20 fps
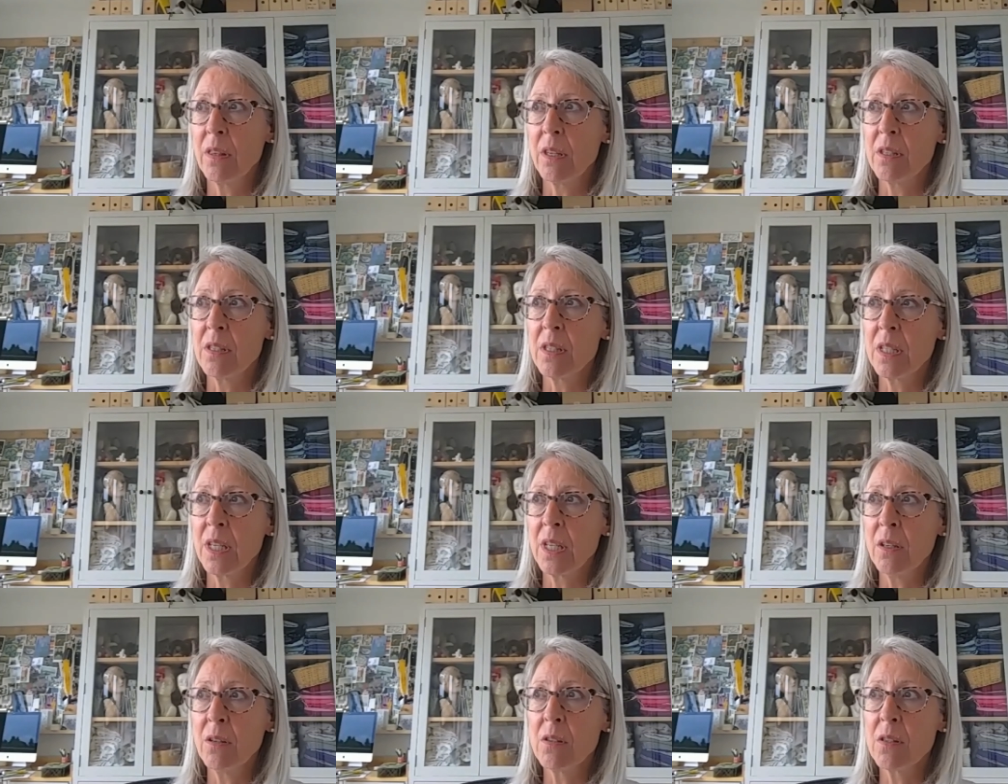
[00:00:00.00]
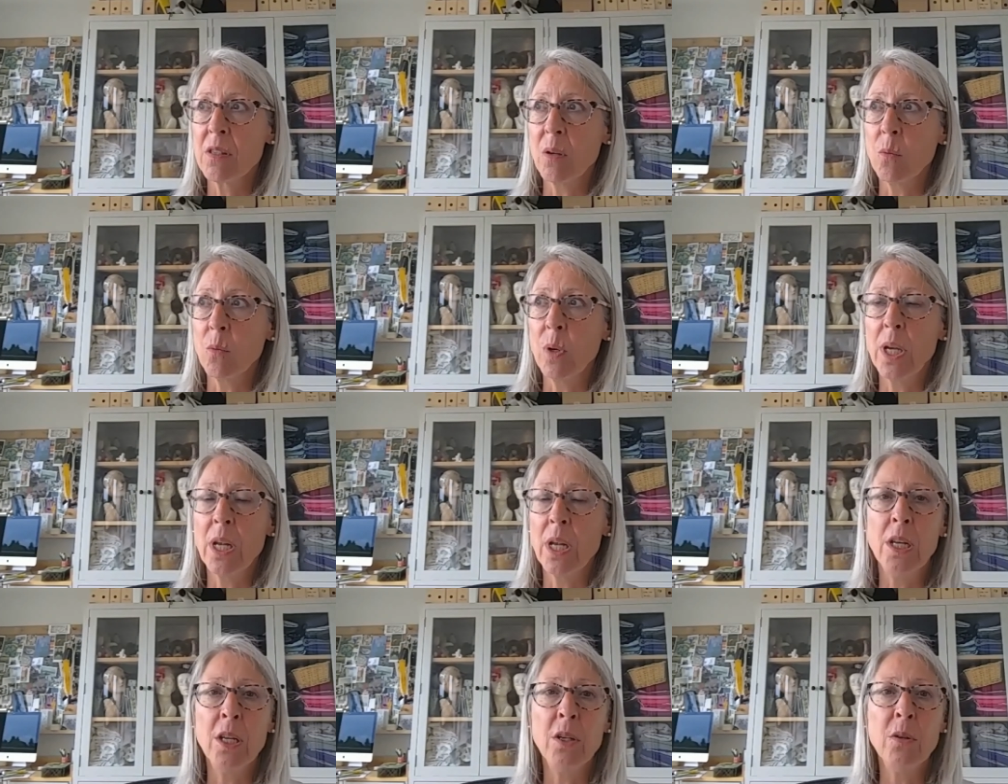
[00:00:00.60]
the skills that
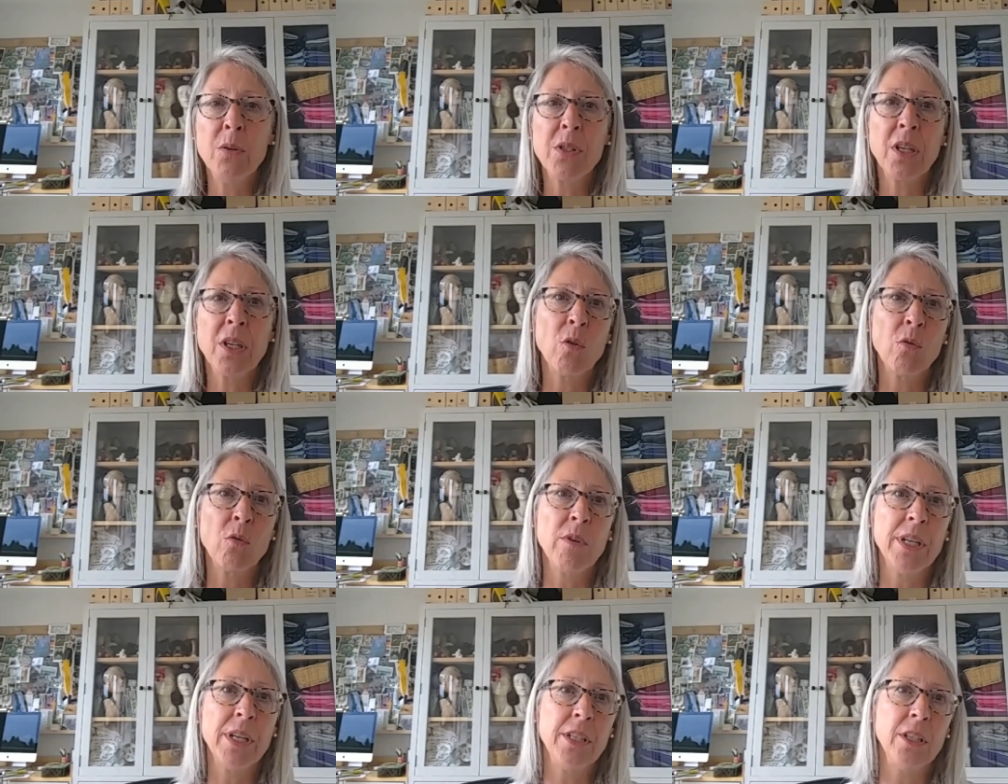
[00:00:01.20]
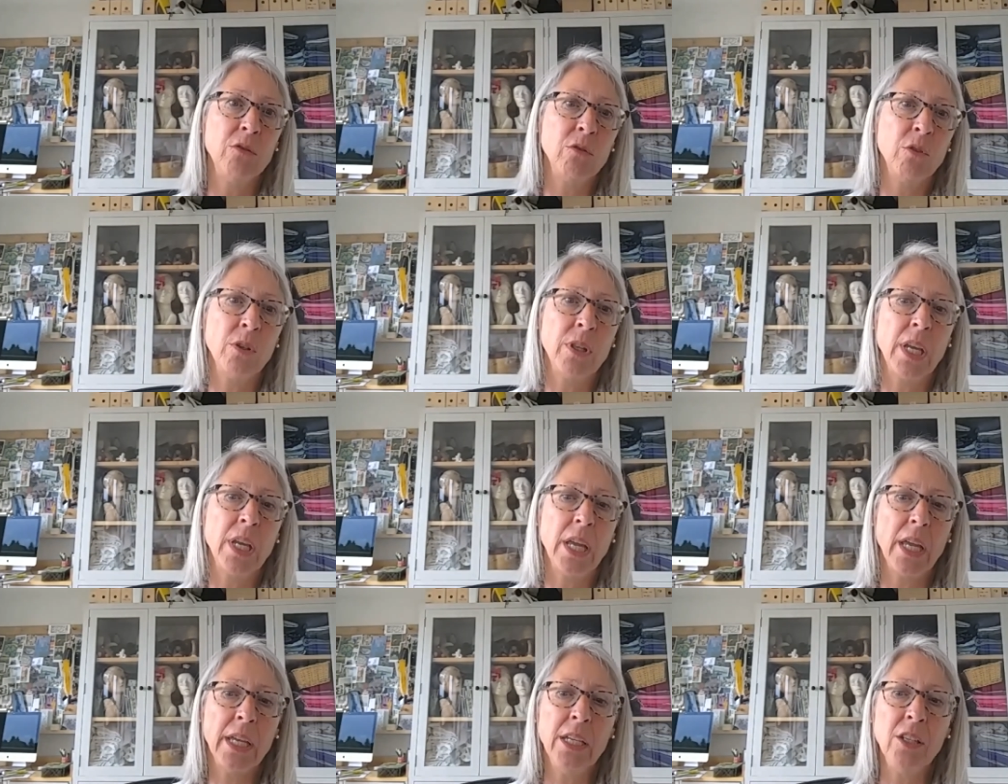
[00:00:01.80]
we are losing already through
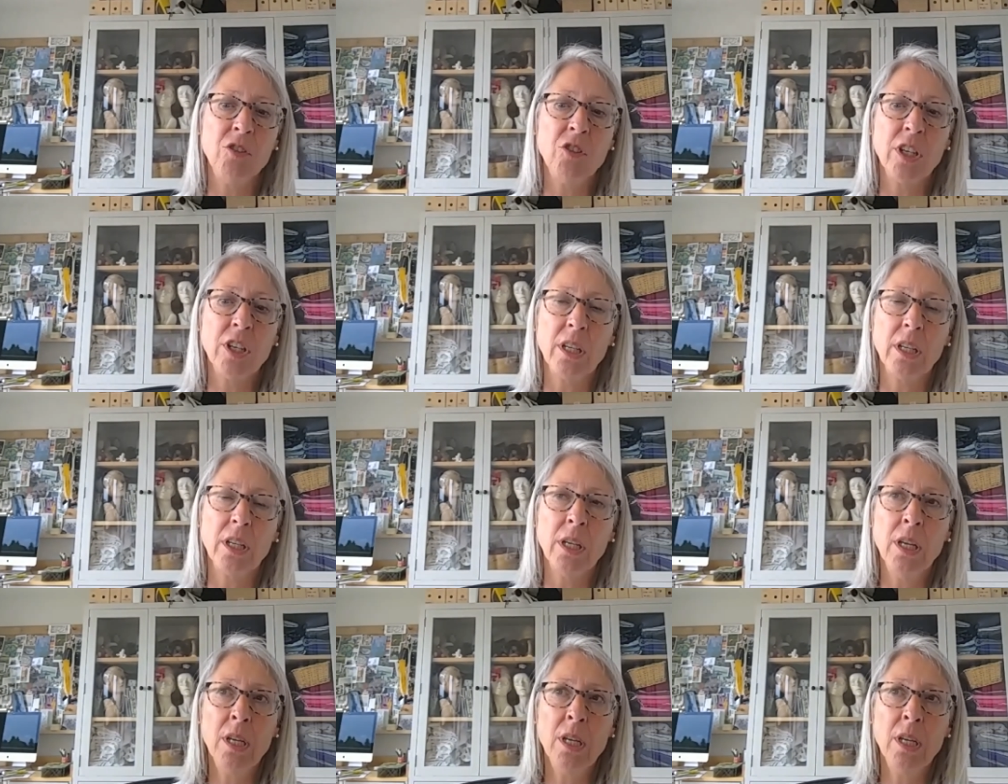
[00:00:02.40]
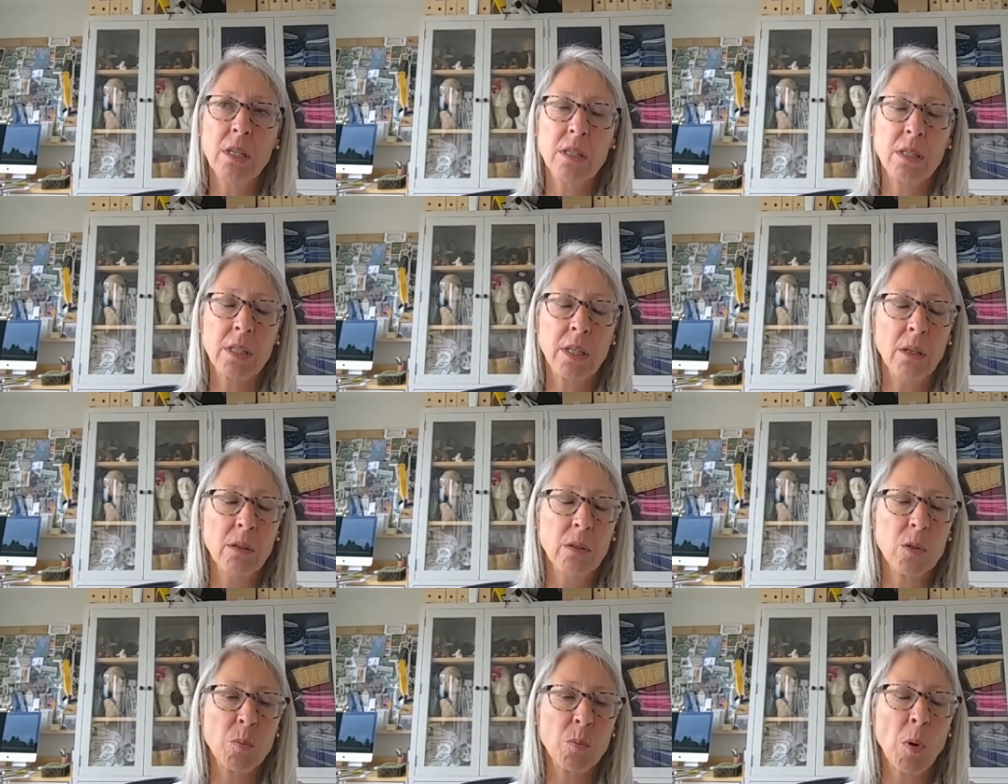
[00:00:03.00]
the ageing
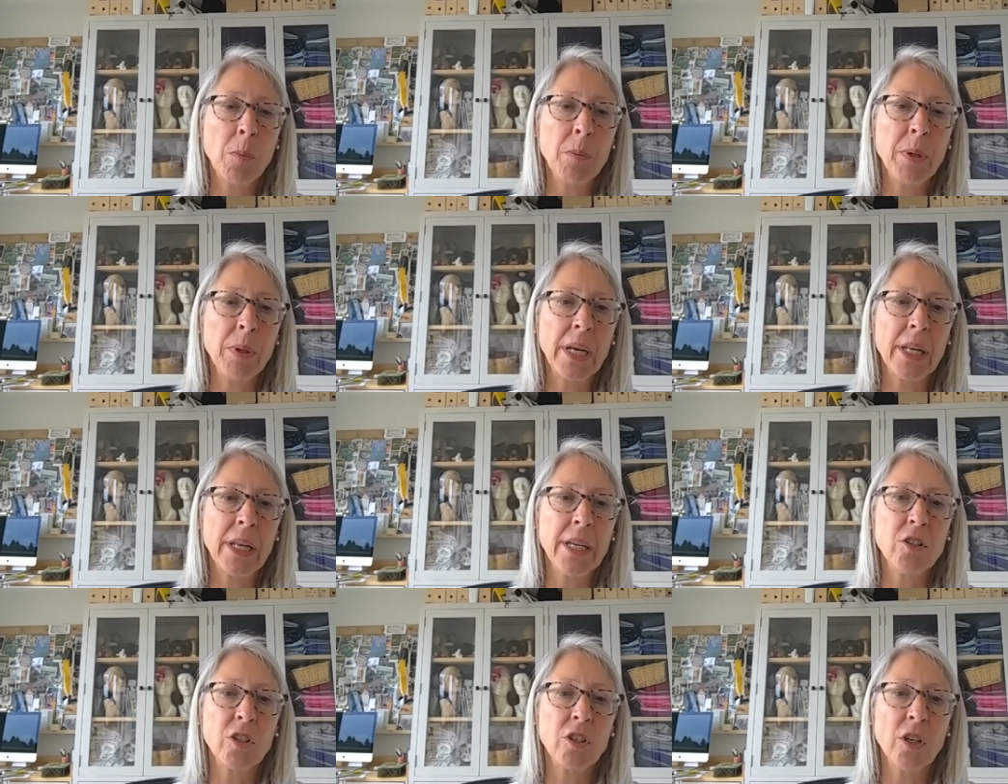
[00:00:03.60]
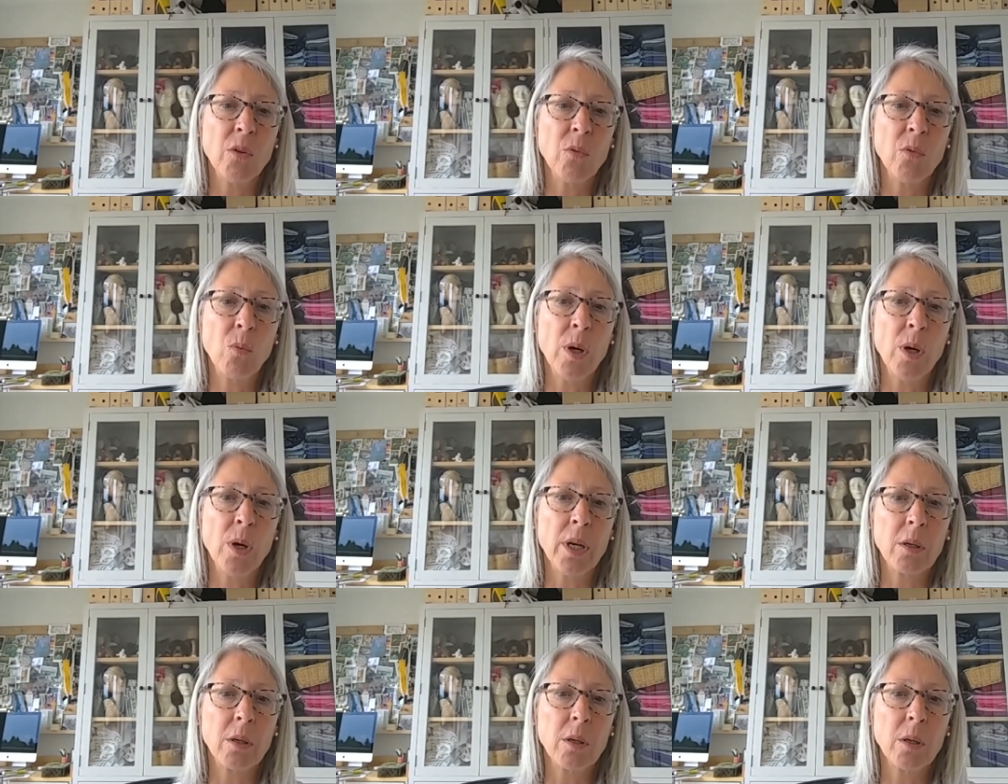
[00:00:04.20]
skilled population of
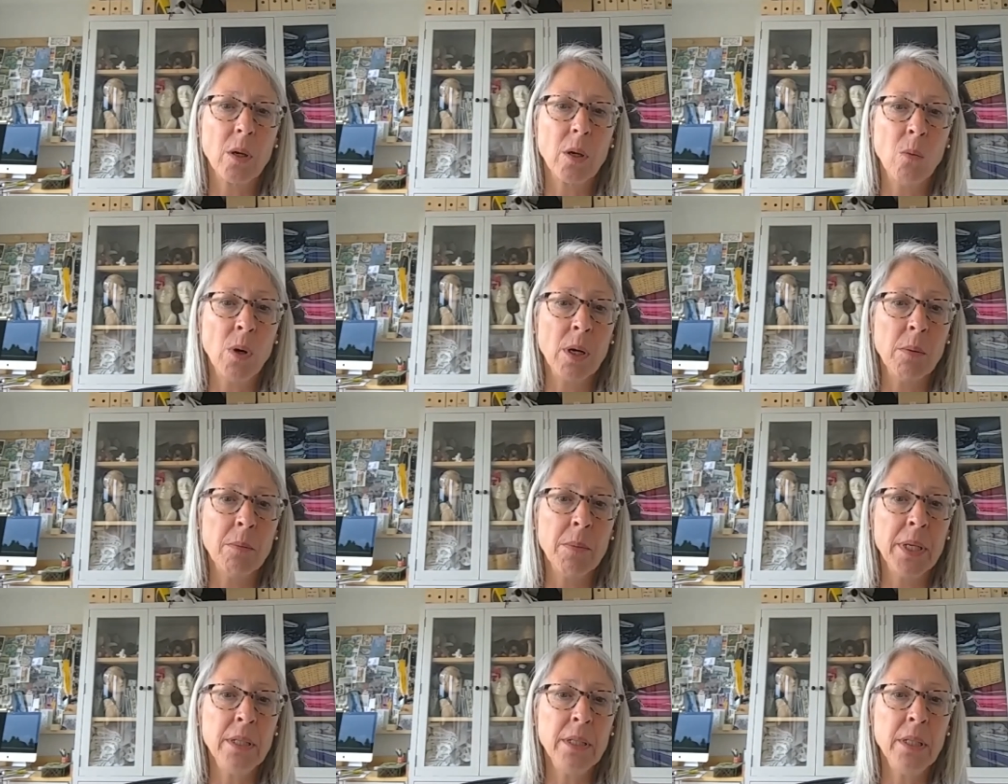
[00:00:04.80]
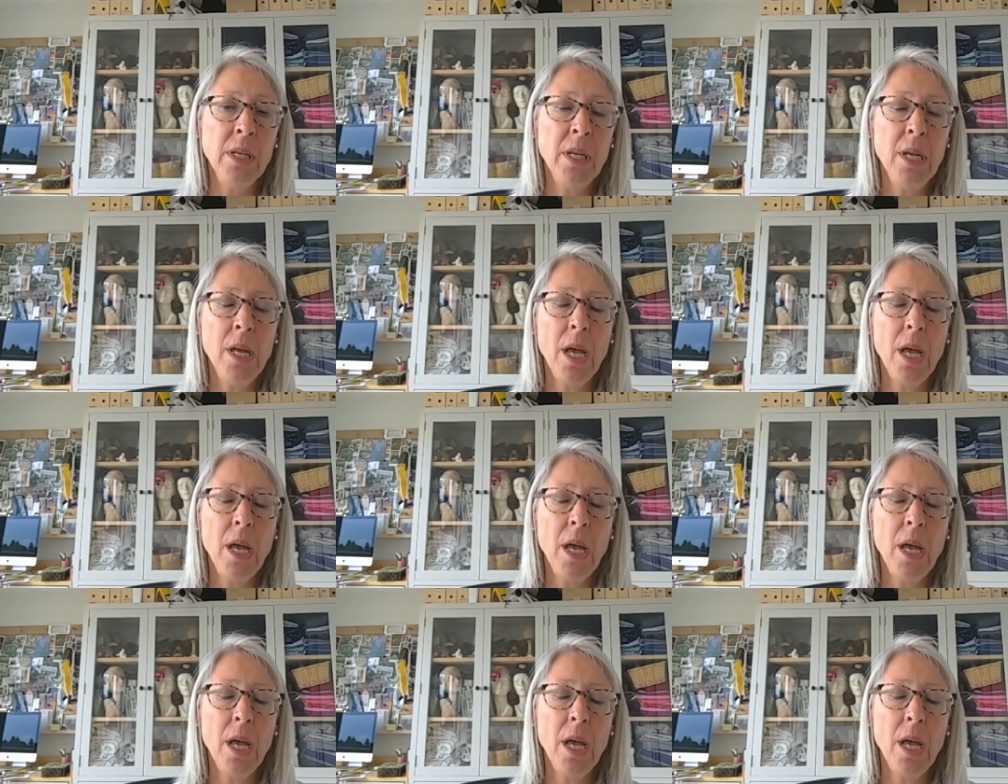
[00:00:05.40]
workmen,